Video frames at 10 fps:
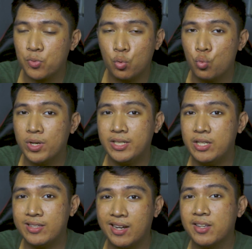
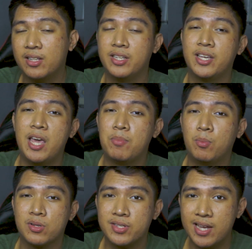really technically
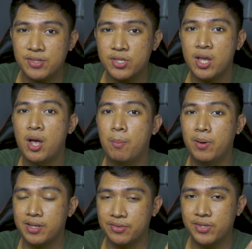capable sets,
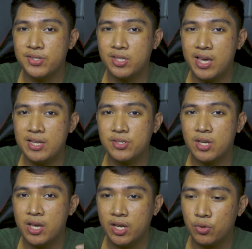but in this case,
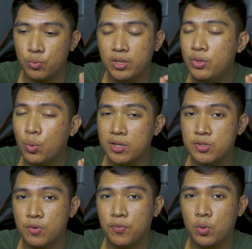it really
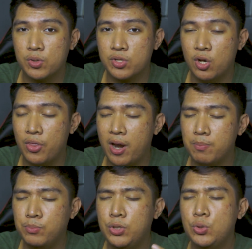wants to focus on
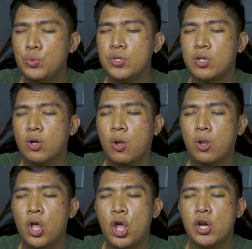that
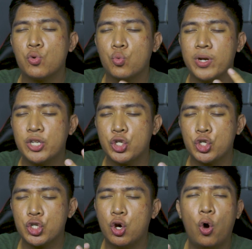musical,
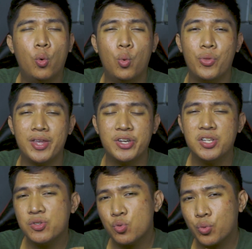rich tone that
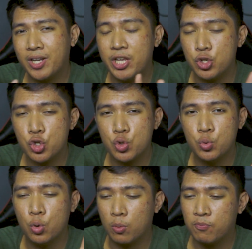doesn't really
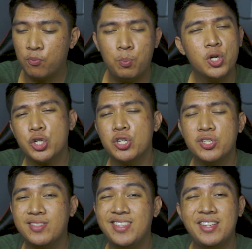intrude or
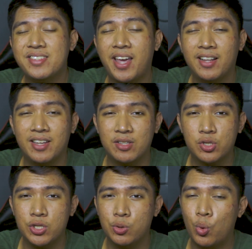pushes detail
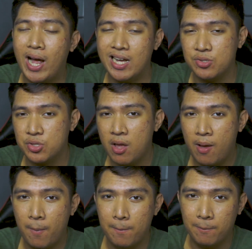into you as
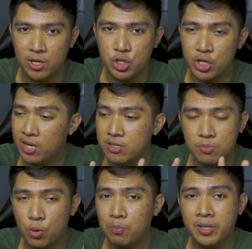much, and that's
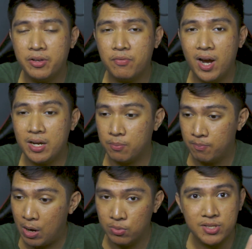completely
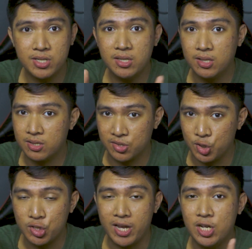fine. I will say that the
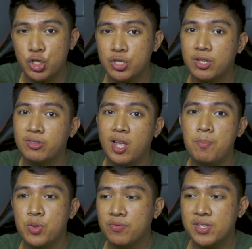stage and the
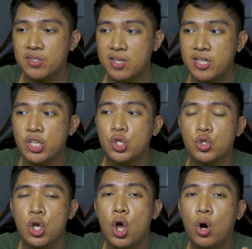depth of this thing
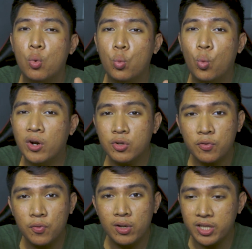is
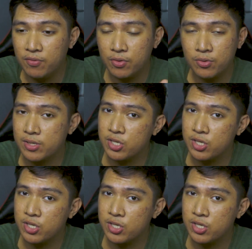wonderful, even though the